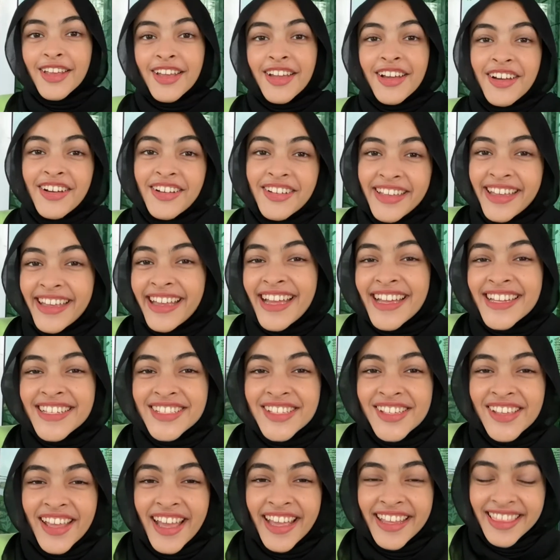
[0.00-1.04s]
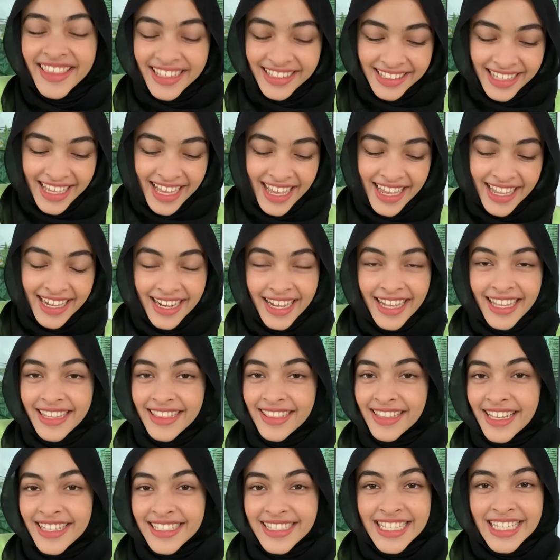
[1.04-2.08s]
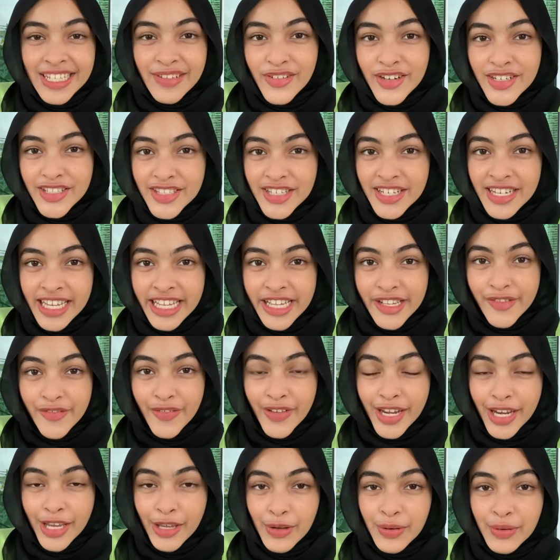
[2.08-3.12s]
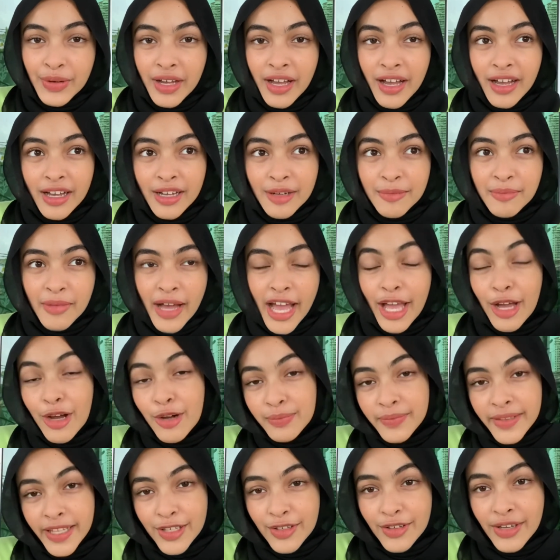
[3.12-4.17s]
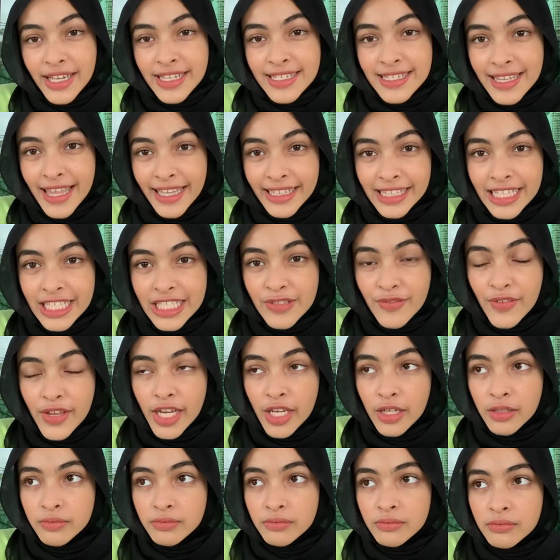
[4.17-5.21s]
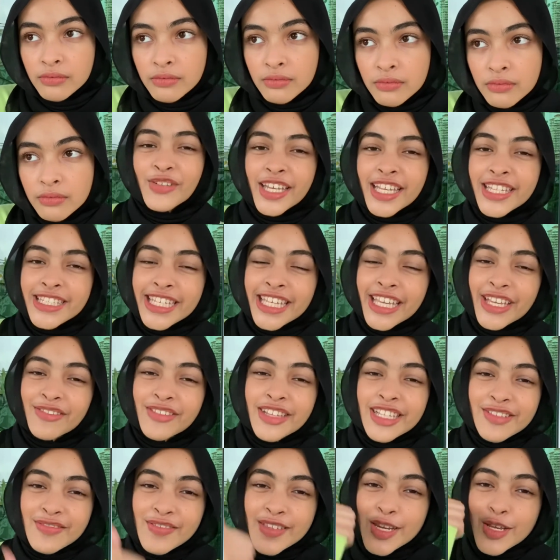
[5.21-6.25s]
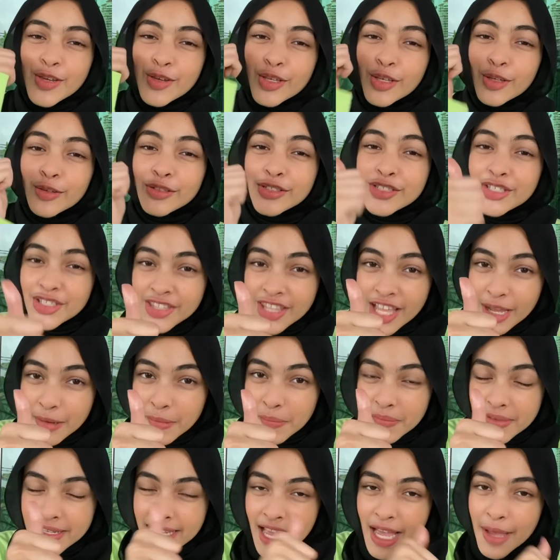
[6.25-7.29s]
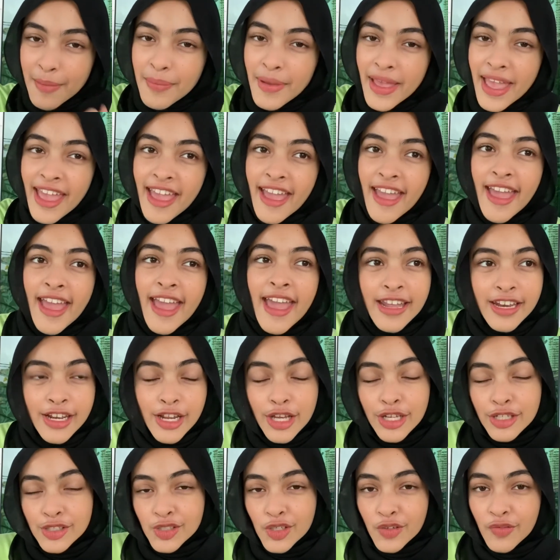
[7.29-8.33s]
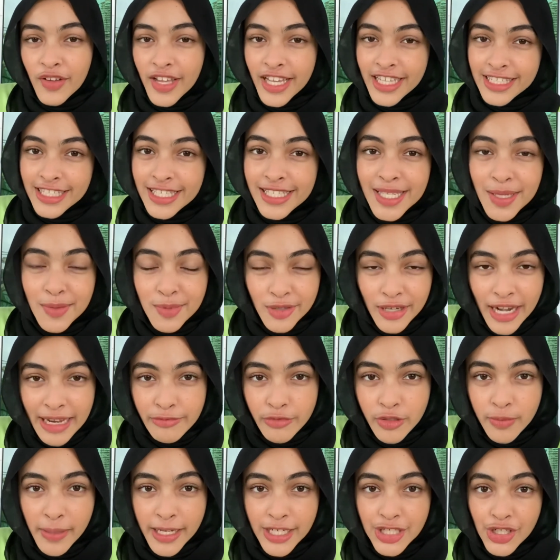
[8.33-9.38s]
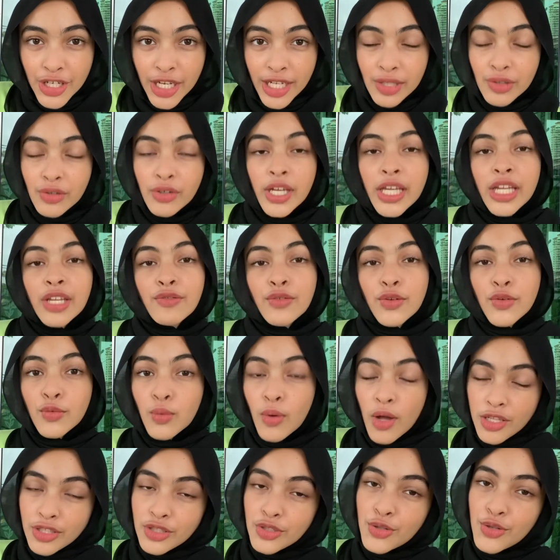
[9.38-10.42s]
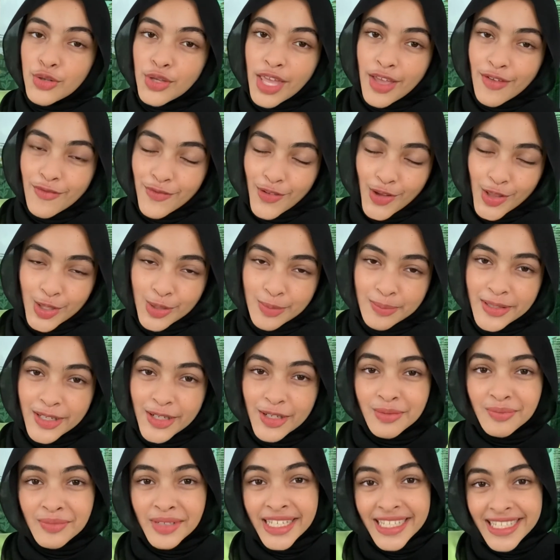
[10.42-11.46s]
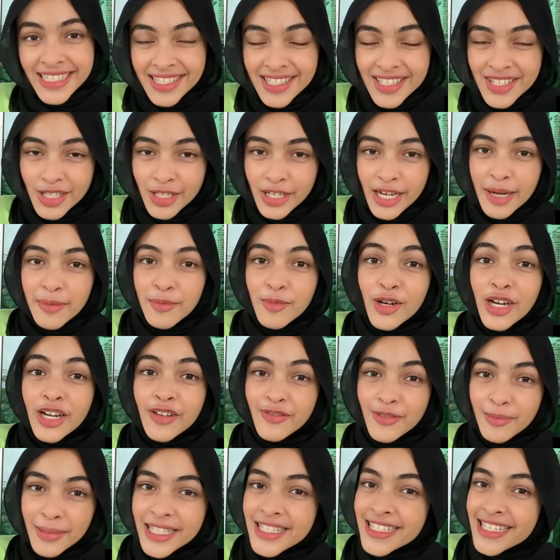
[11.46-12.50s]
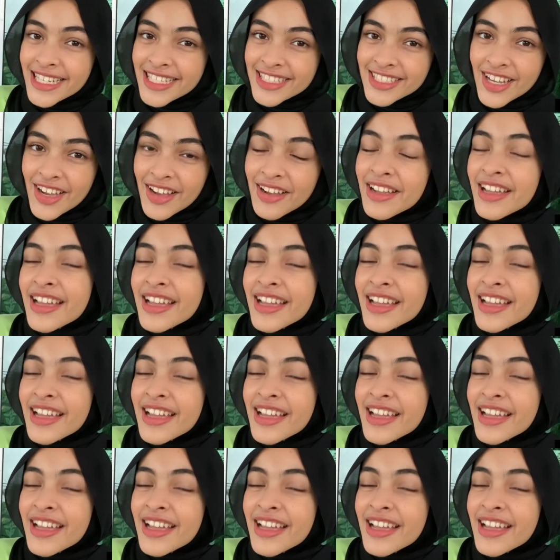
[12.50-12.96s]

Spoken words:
Okay guys, so I think that's it for today's video. I hope that you guys like this video. Don't forget to give this video a huge thumbs up and don't forget to subscribe to my channel, and if you want to, you can follow me on my Instagram or even my TikTok.